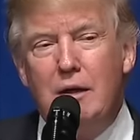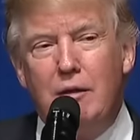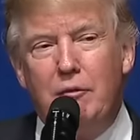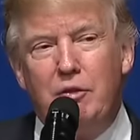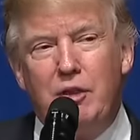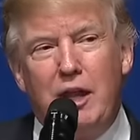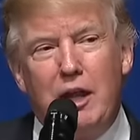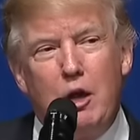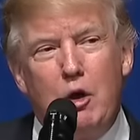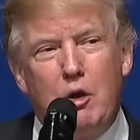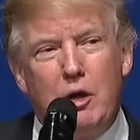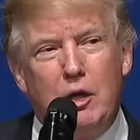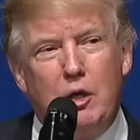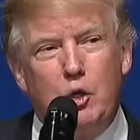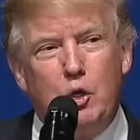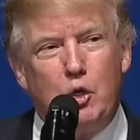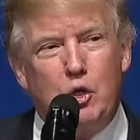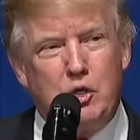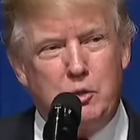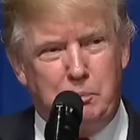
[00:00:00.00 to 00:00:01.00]
if they don't
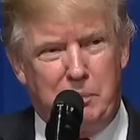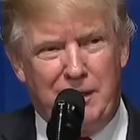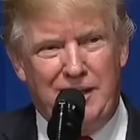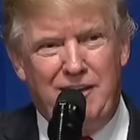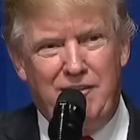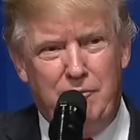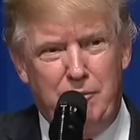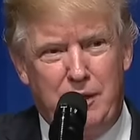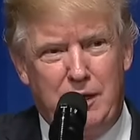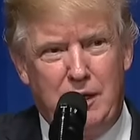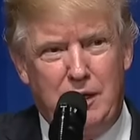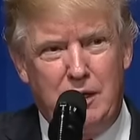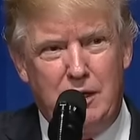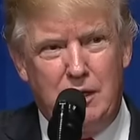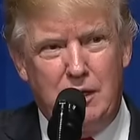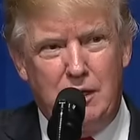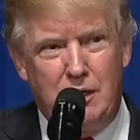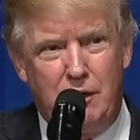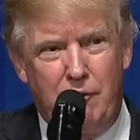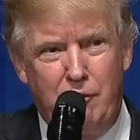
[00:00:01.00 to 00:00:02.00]
endorse, believe me,
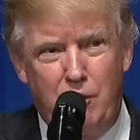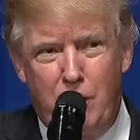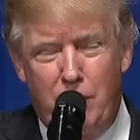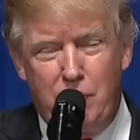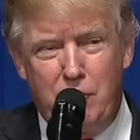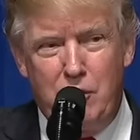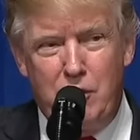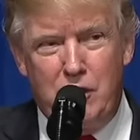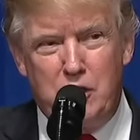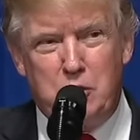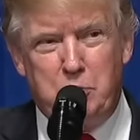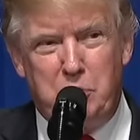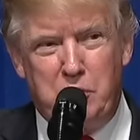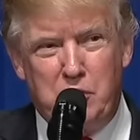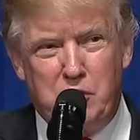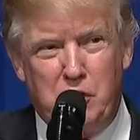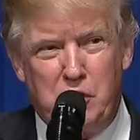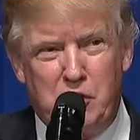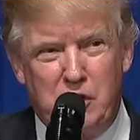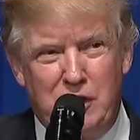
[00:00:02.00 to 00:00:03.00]
if you're ever in this
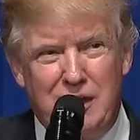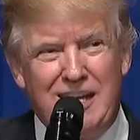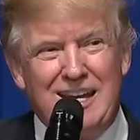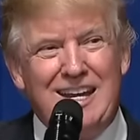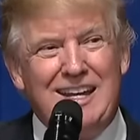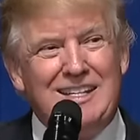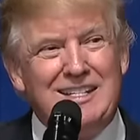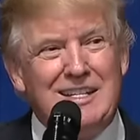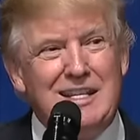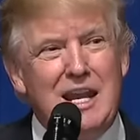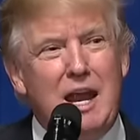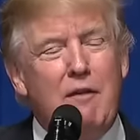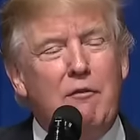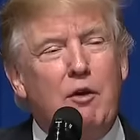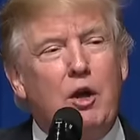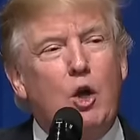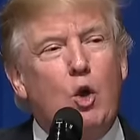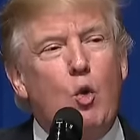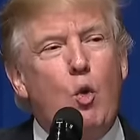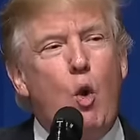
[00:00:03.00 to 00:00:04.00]
position, it's
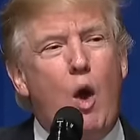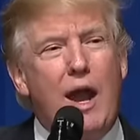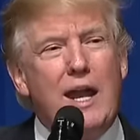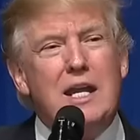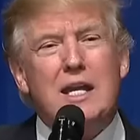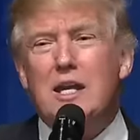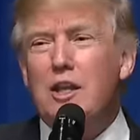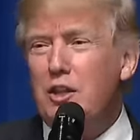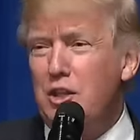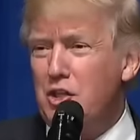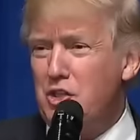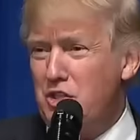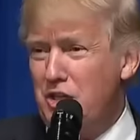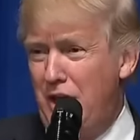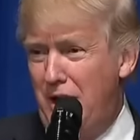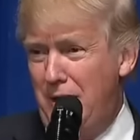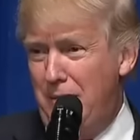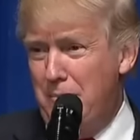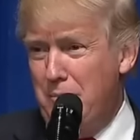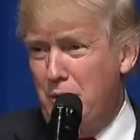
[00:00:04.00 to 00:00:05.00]
never quite the
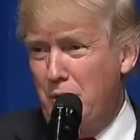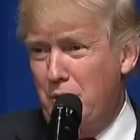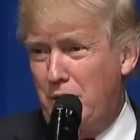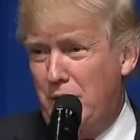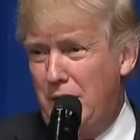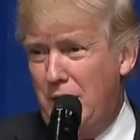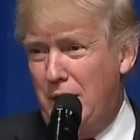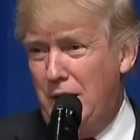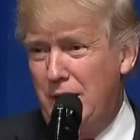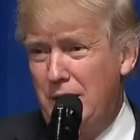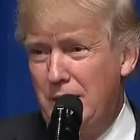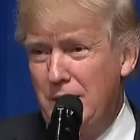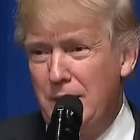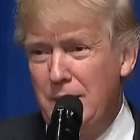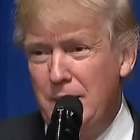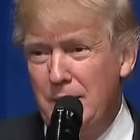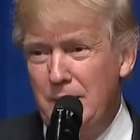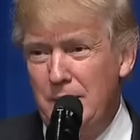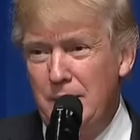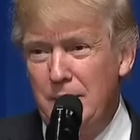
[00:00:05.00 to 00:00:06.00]
same, okay?
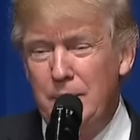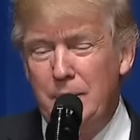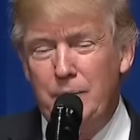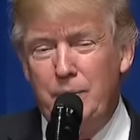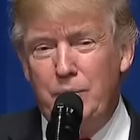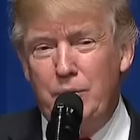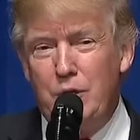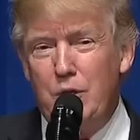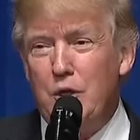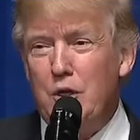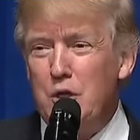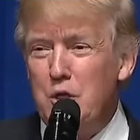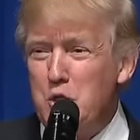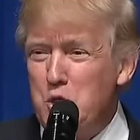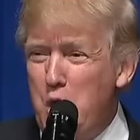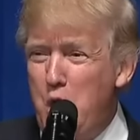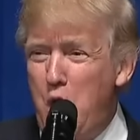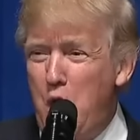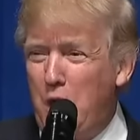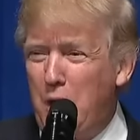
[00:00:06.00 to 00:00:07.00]
You can
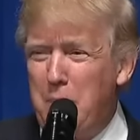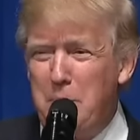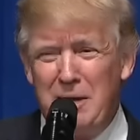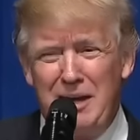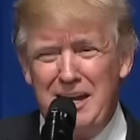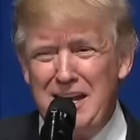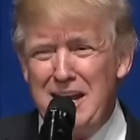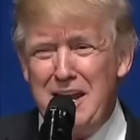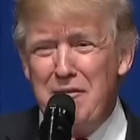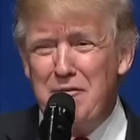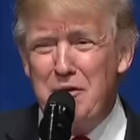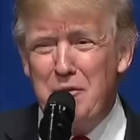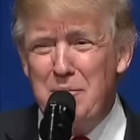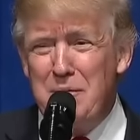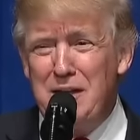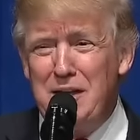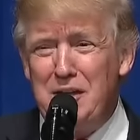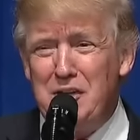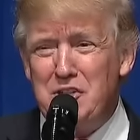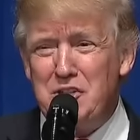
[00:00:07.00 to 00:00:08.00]
talk, but it never
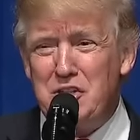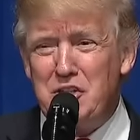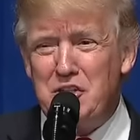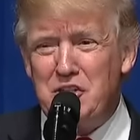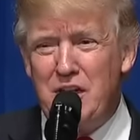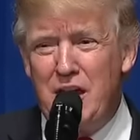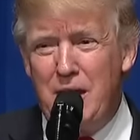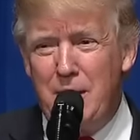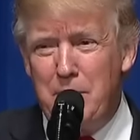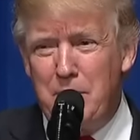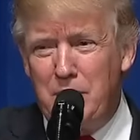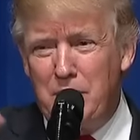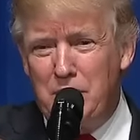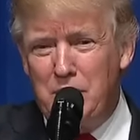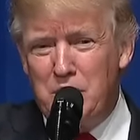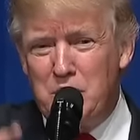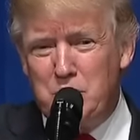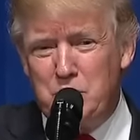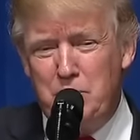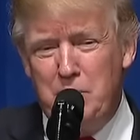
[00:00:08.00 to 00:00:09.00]
means the same. But
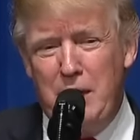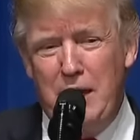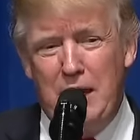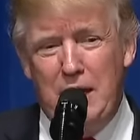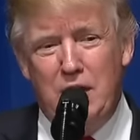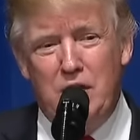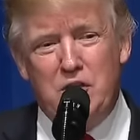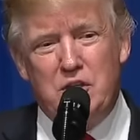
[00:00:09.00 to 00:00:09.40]
this man